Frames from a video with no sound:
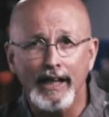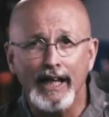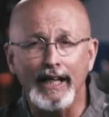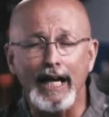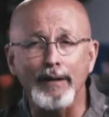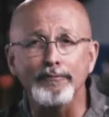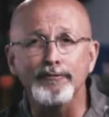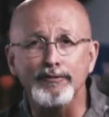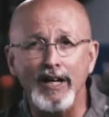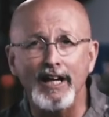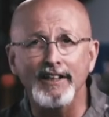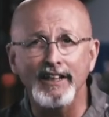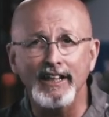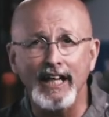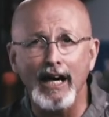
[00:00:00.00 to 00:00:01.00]
And I'm
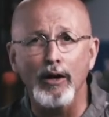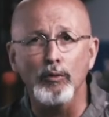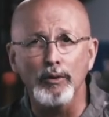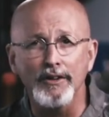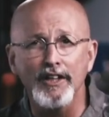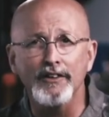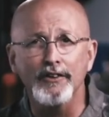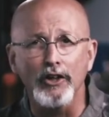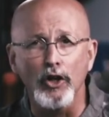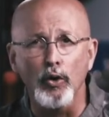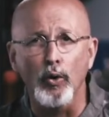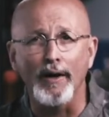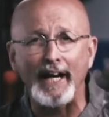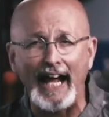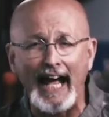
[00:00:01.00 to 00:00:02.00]
finding out within the
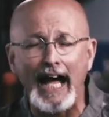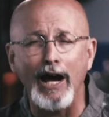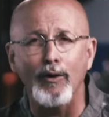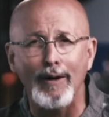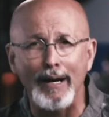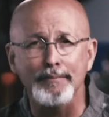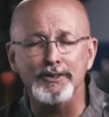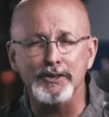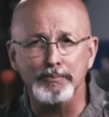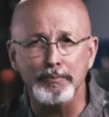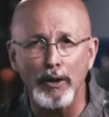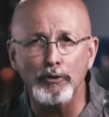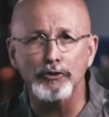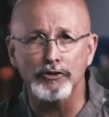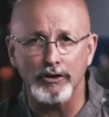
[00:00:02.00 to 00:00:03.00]
Lord how I'm
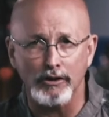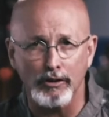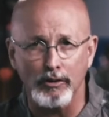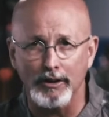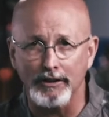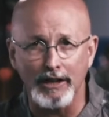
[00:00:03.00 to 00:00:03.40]
supposed to do it,